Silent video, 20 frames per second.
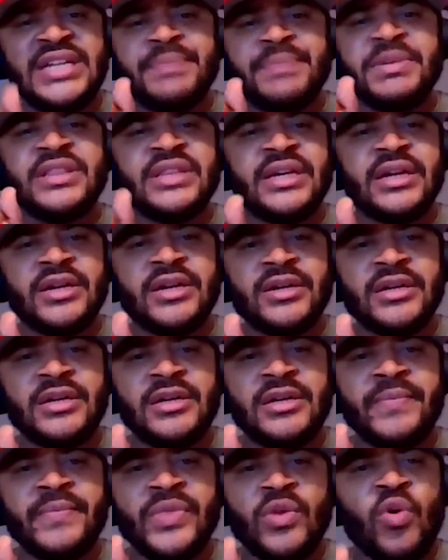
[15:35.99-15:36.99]
there
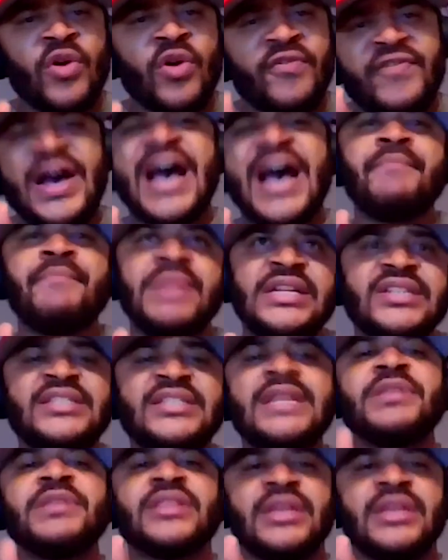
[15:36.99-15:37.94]
or a 5-minute snippet there.